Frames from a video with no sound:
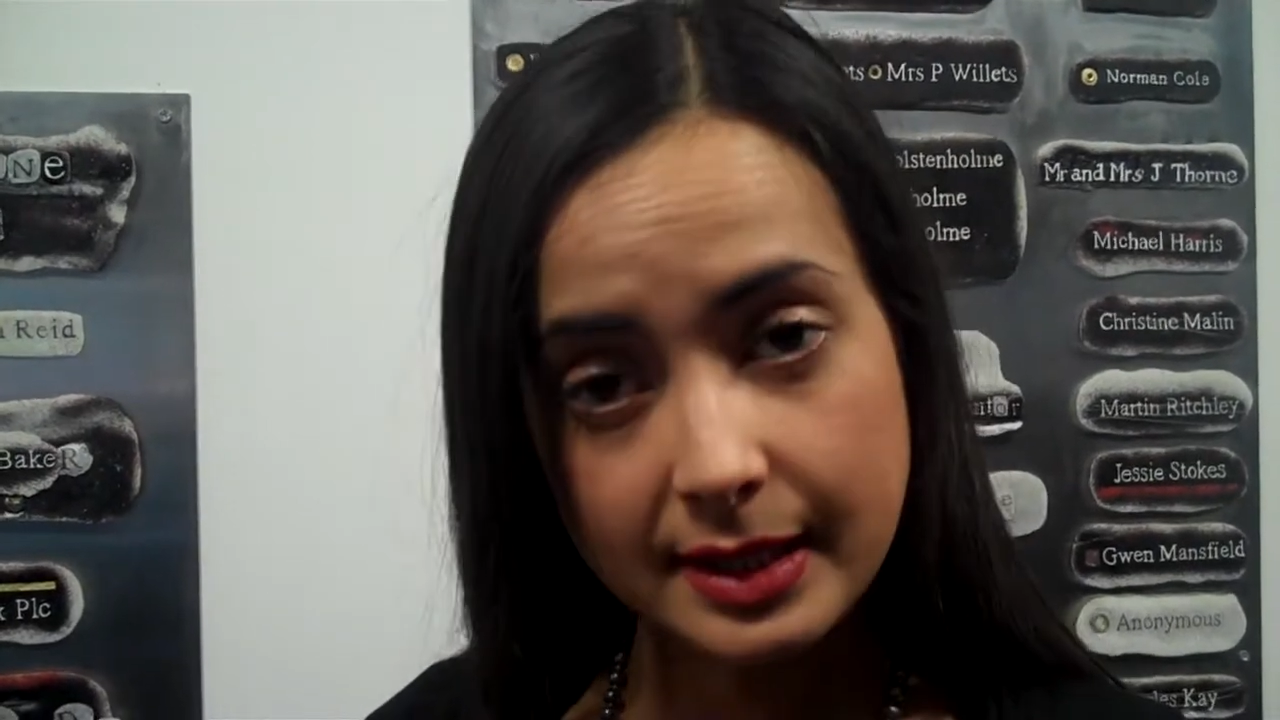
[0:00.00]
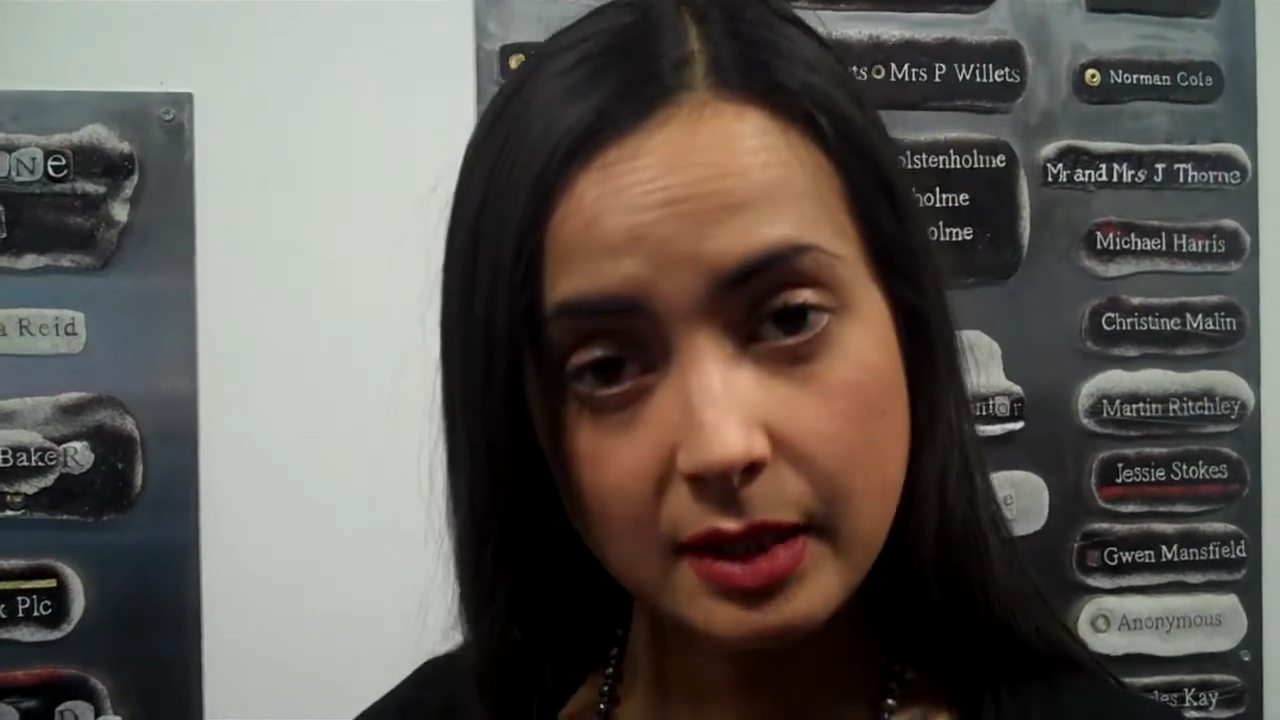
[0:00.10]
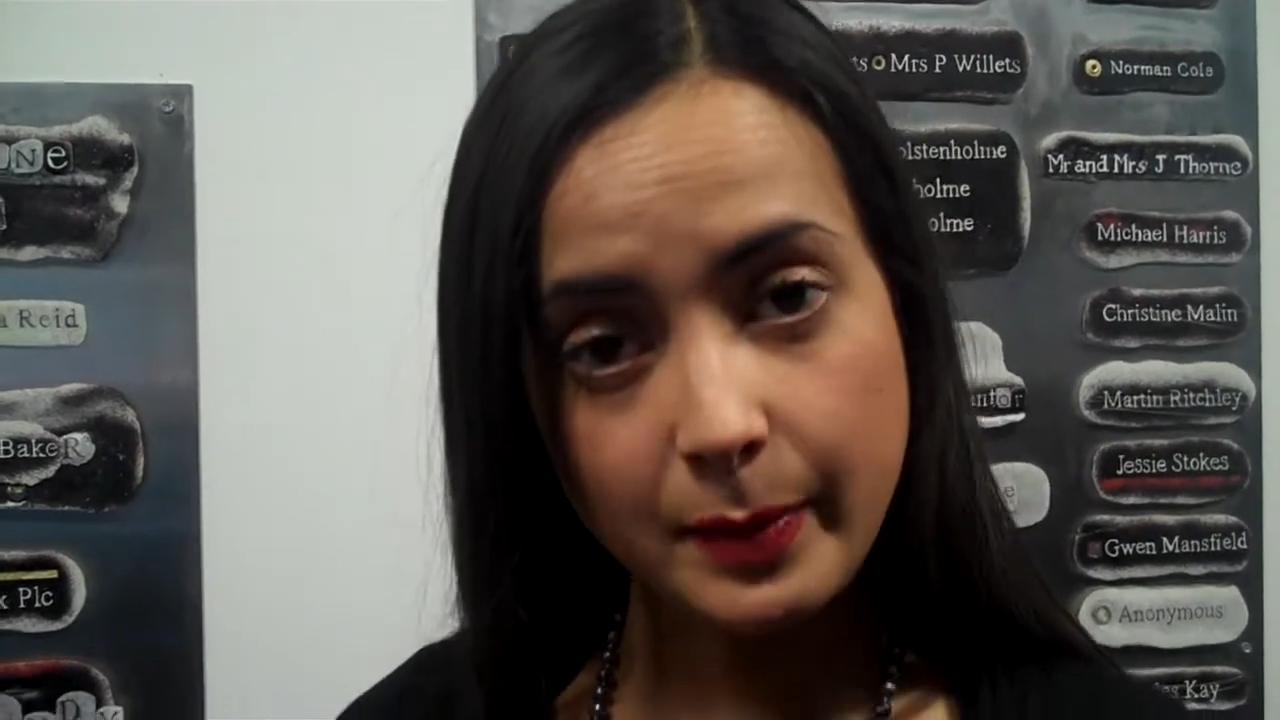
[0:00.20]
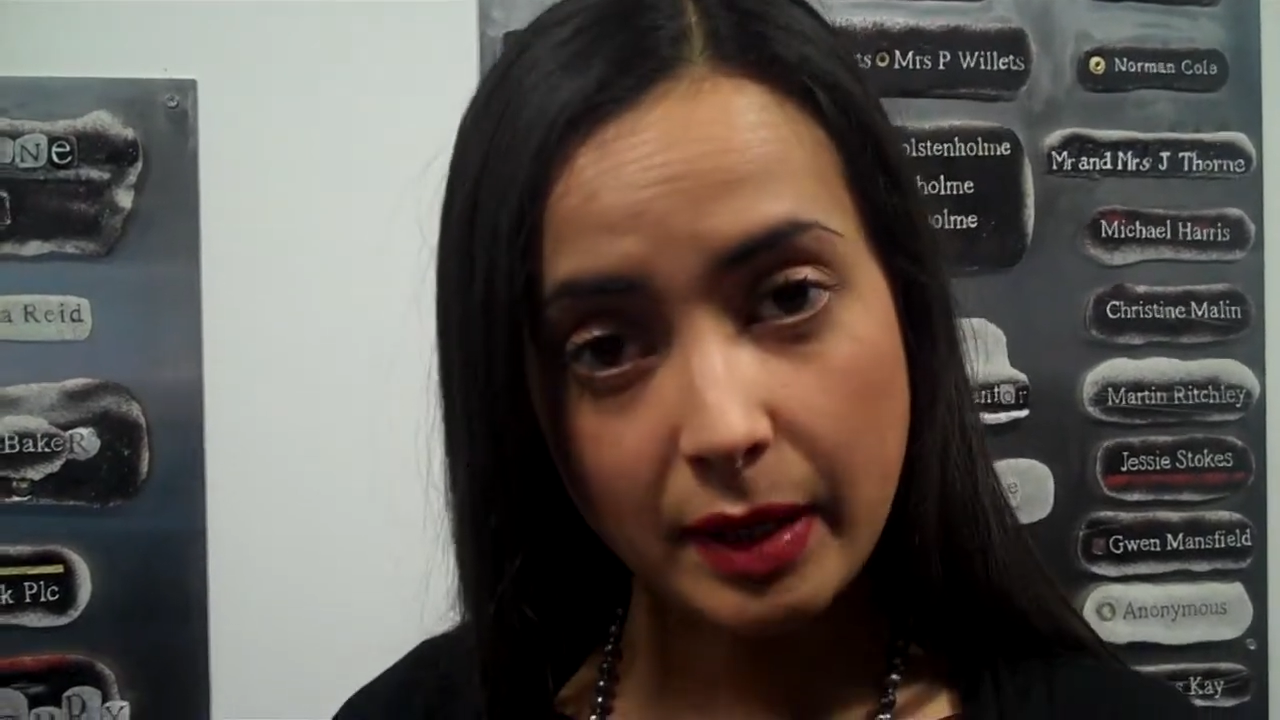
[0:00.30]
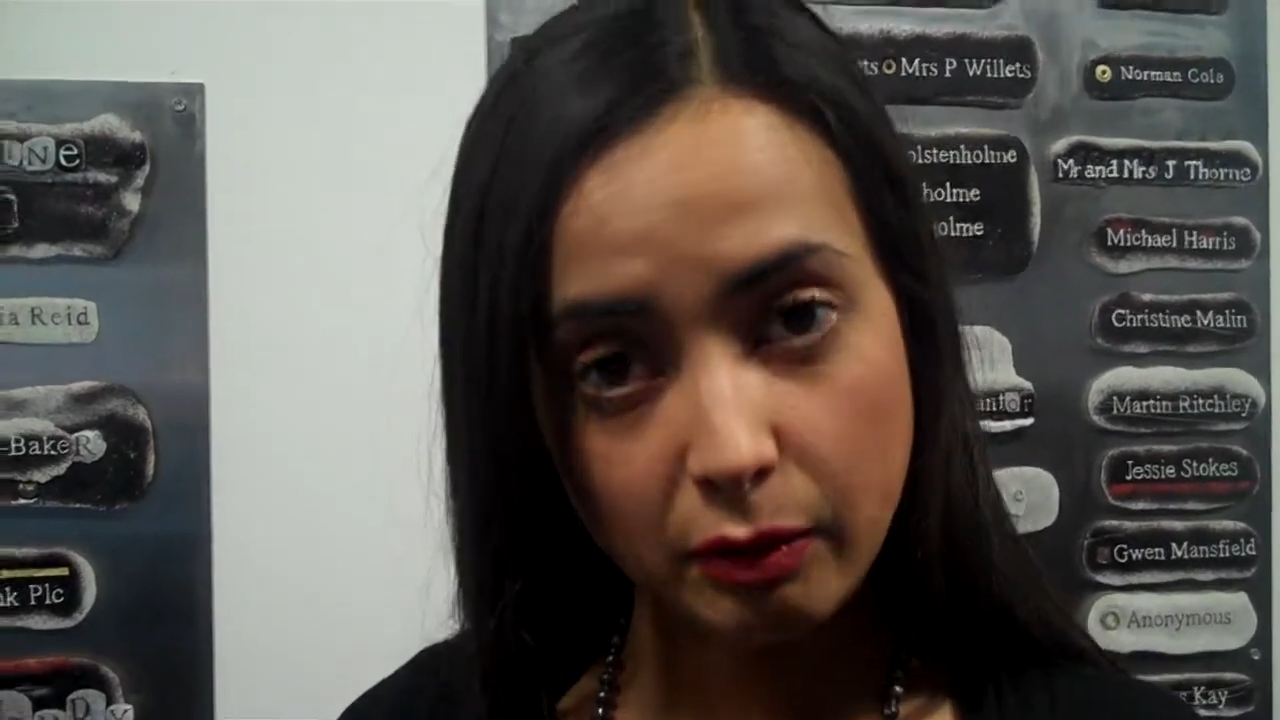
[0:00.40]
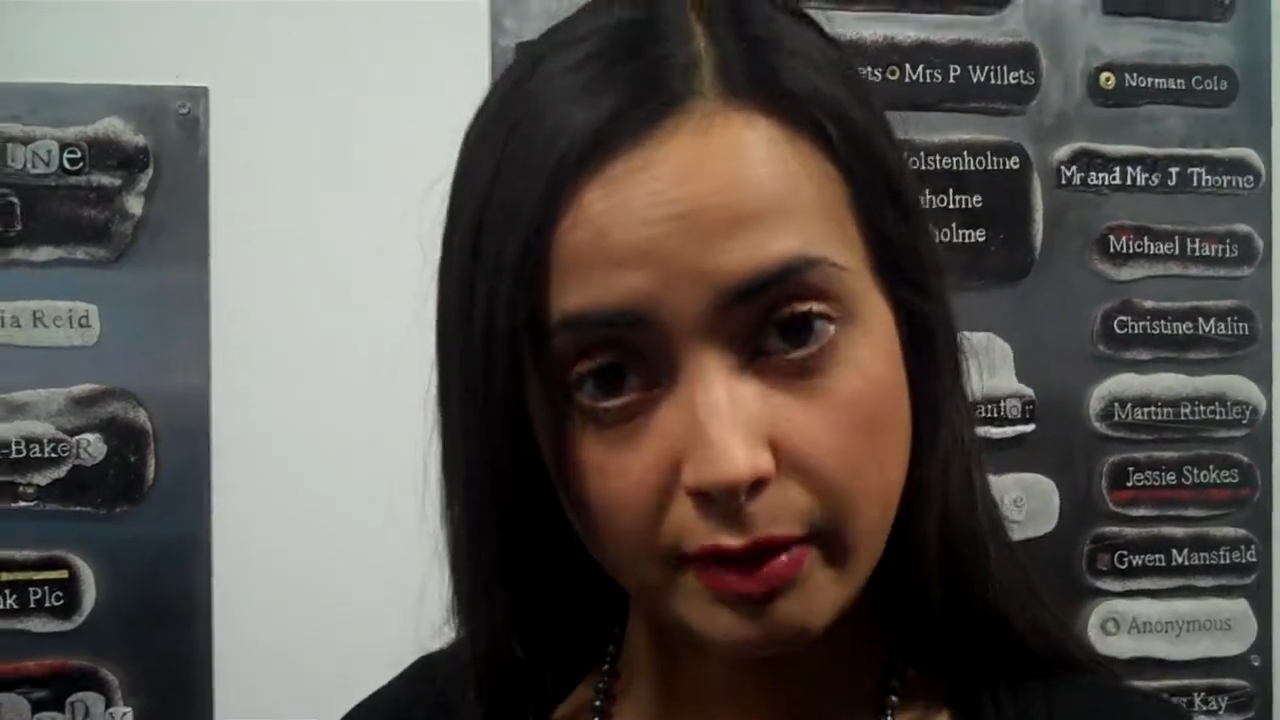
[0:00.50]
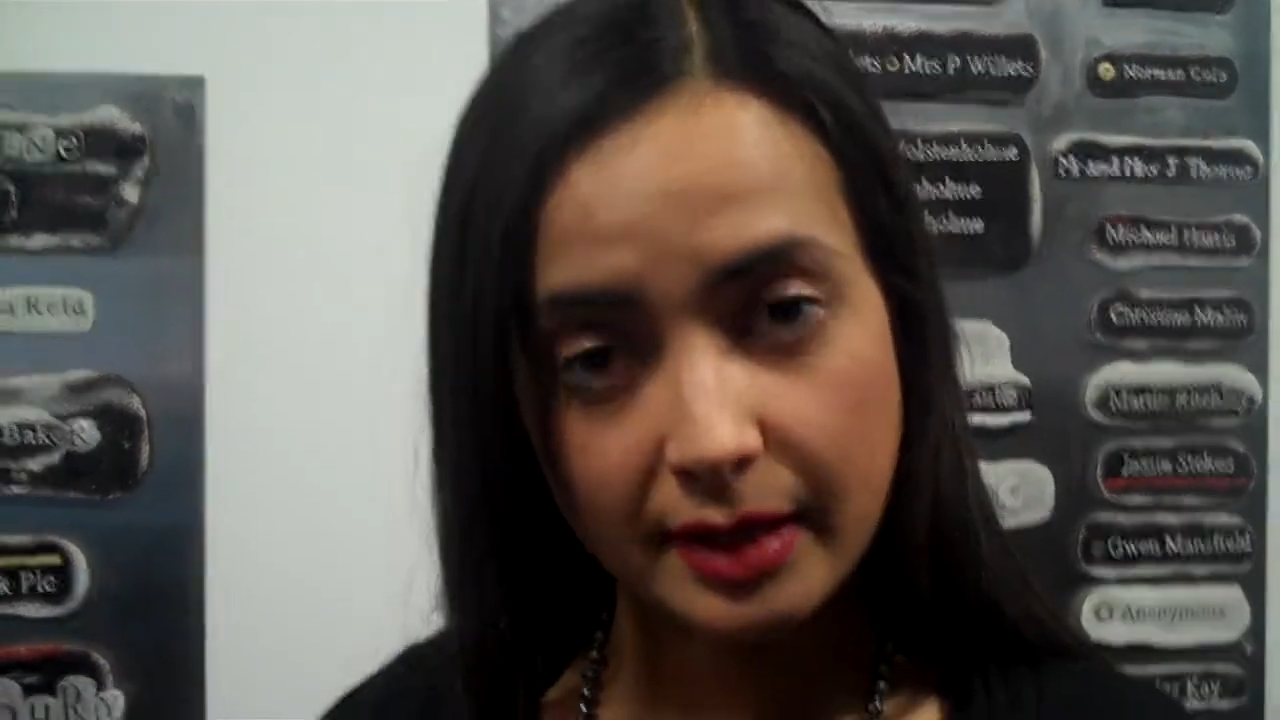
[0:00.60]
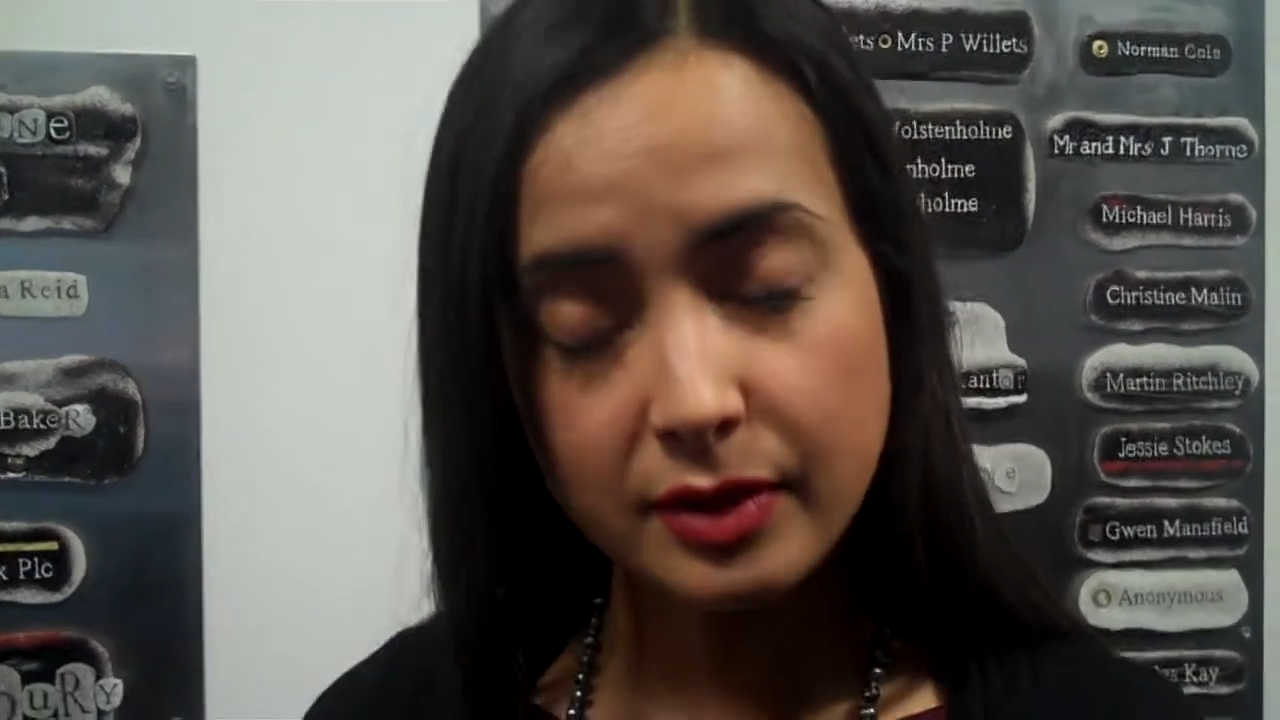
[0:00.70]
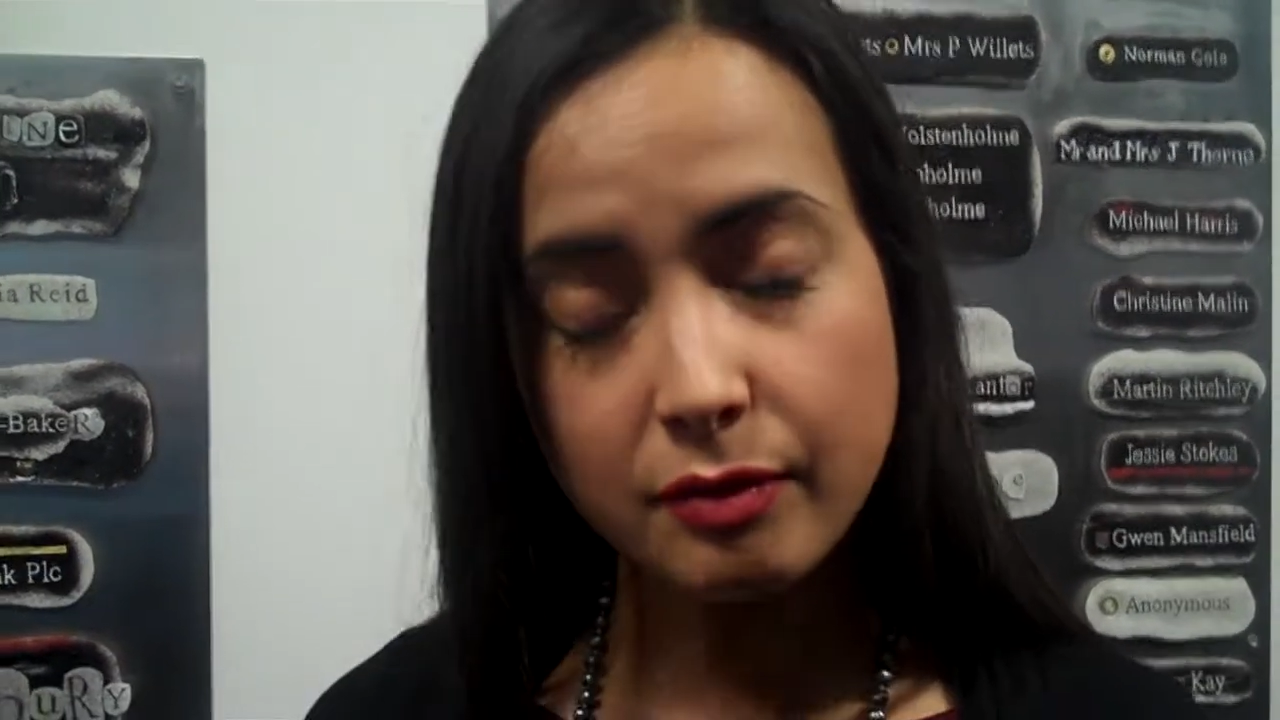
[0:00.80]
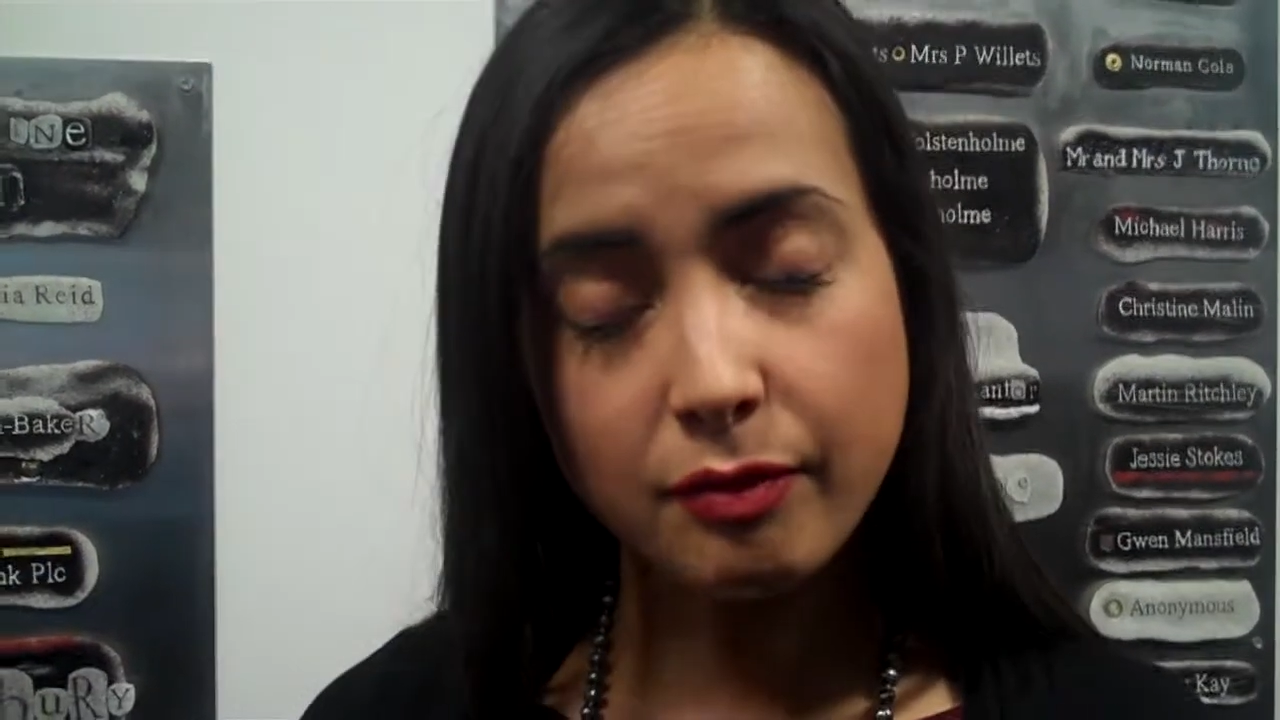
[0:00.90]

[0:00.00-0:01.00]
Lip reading: at the Belgrade,